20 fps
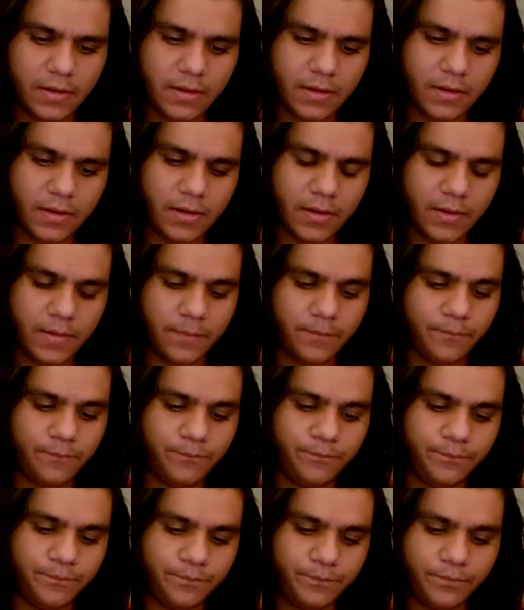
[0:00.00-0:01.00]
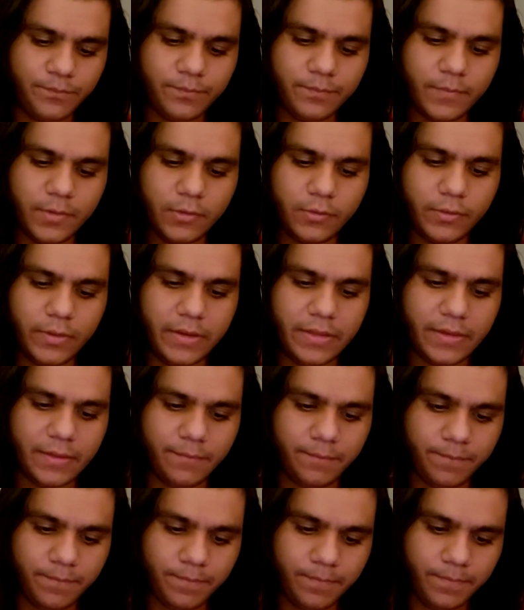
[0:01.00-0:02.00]
um, between
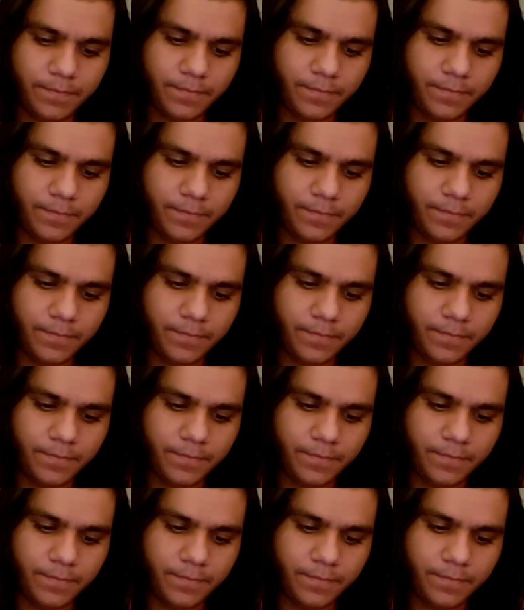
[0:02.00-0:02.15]
them.